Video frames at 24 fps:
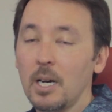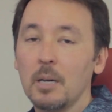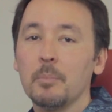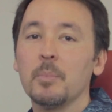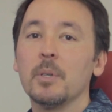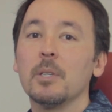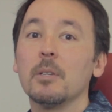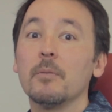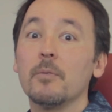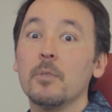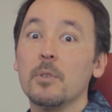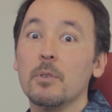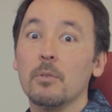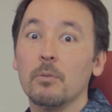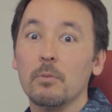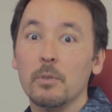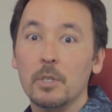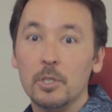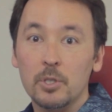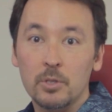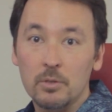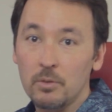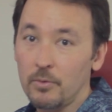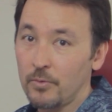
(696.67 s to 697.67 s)
copy of the
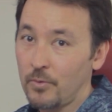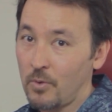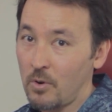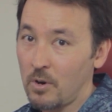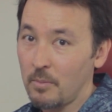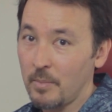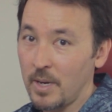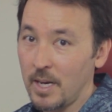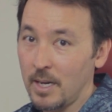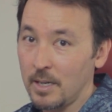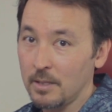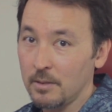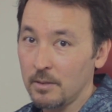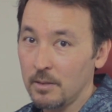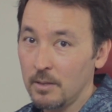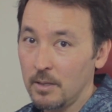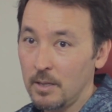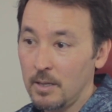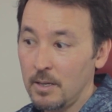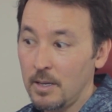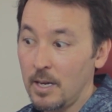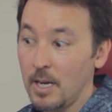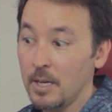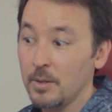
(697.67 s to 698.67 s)
original format,
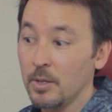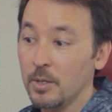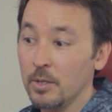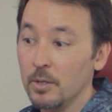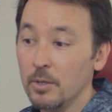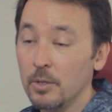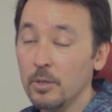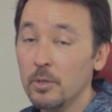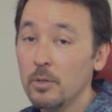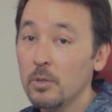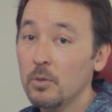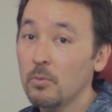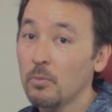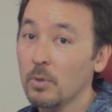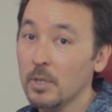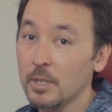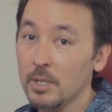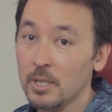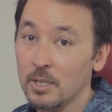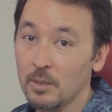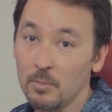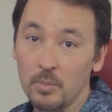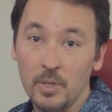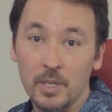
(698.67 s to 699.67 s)
and the new
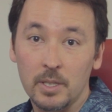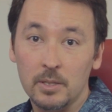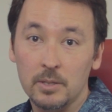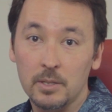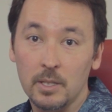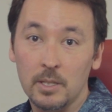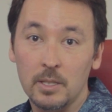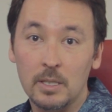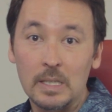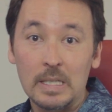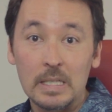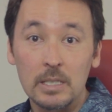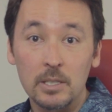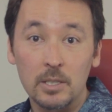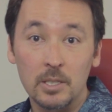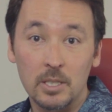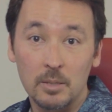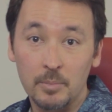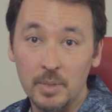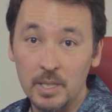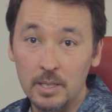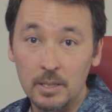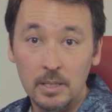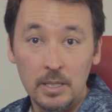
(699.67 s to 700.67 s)
one that it brings in is
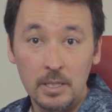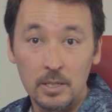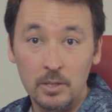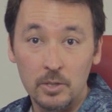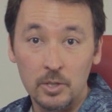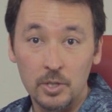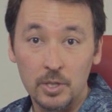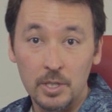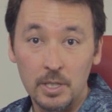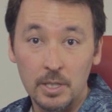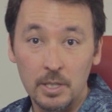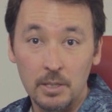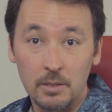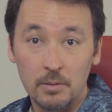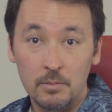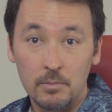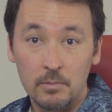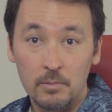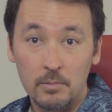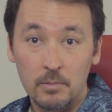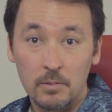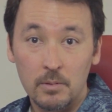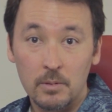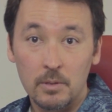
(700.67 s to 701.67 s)
going to be DNG.
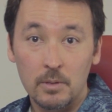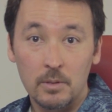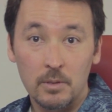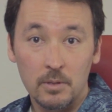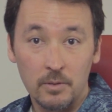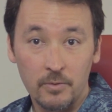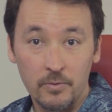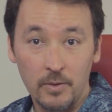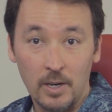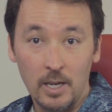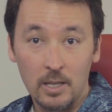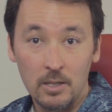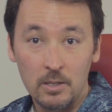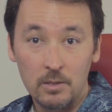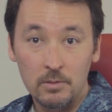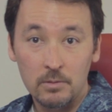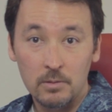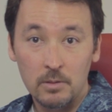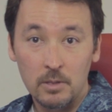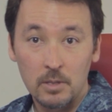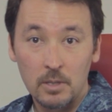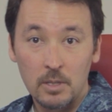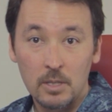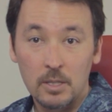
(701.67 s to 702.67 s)
You
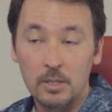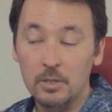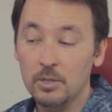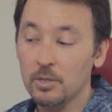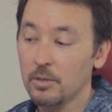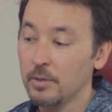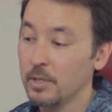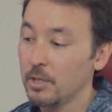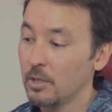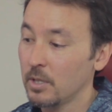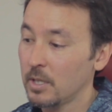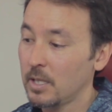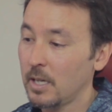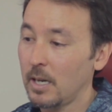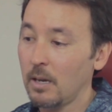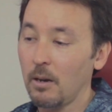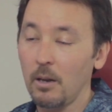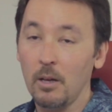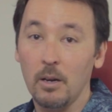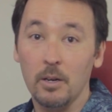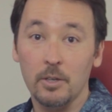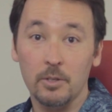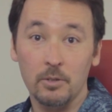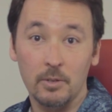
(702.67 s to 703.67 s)
follow? So in your
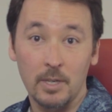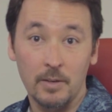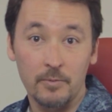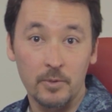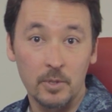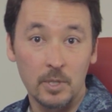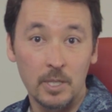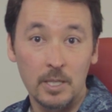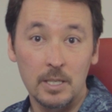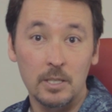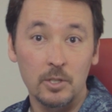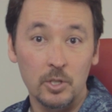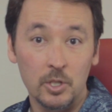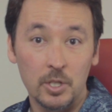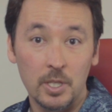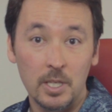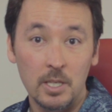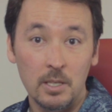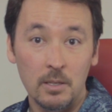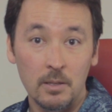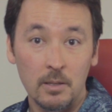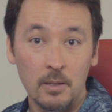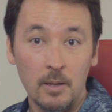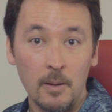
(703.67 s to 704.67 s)
catalog, you'll have the
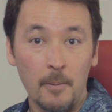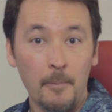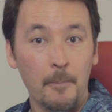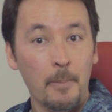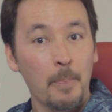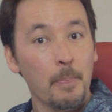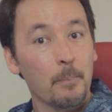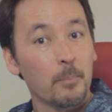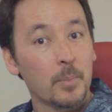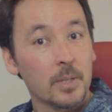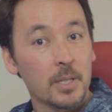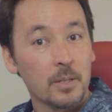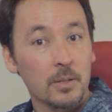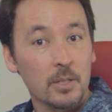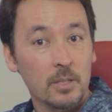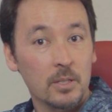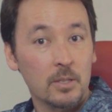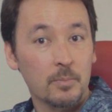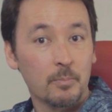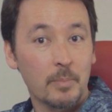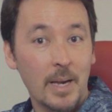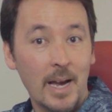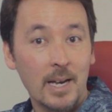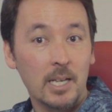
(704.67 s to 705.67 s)
DNG, but in
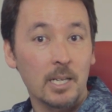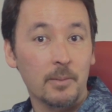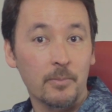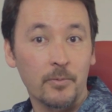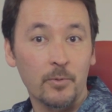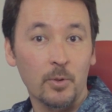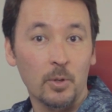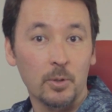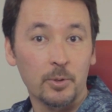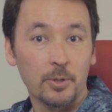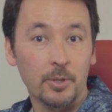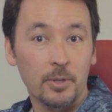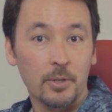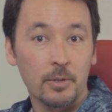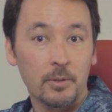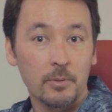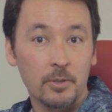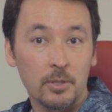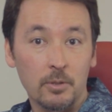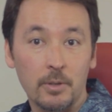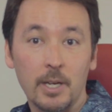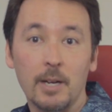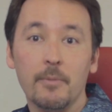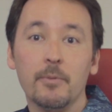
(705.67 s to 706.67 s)
this backup
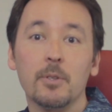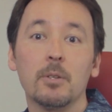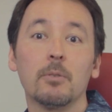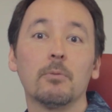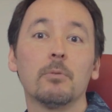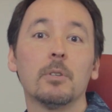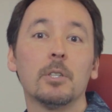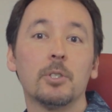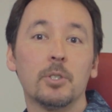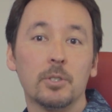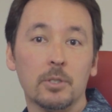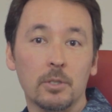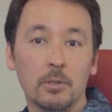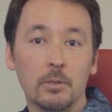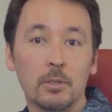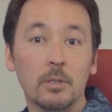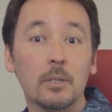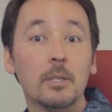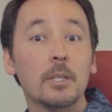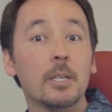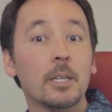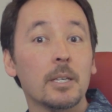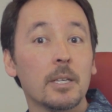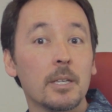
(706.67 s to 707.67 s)
folder, you'll have the
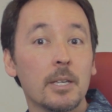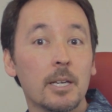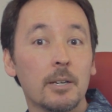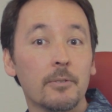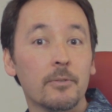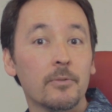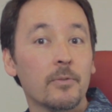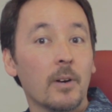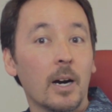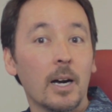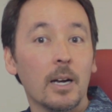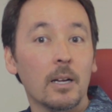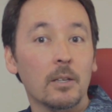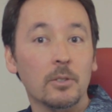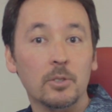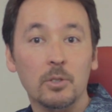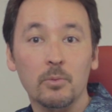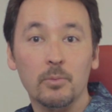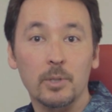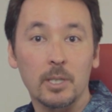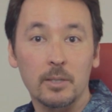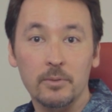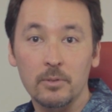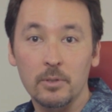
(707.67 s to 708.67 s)
original NEF
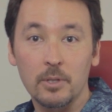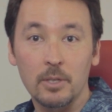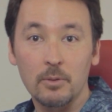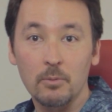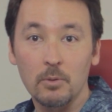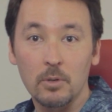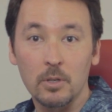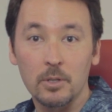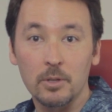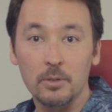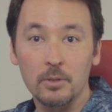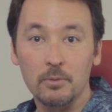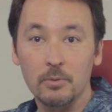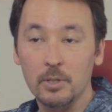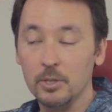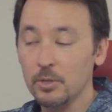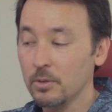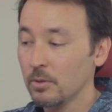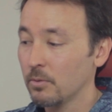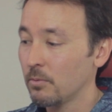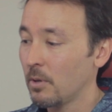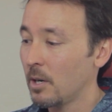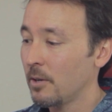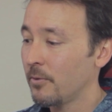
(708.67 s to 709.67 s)
files or whatever they were in the
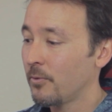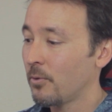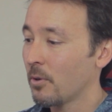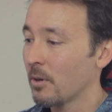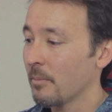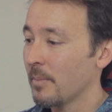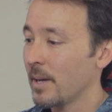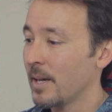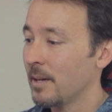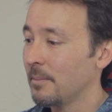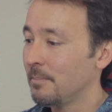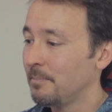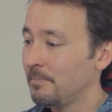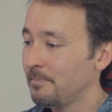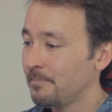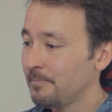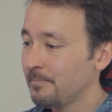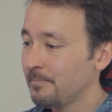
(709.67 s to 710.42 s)
original RAW format.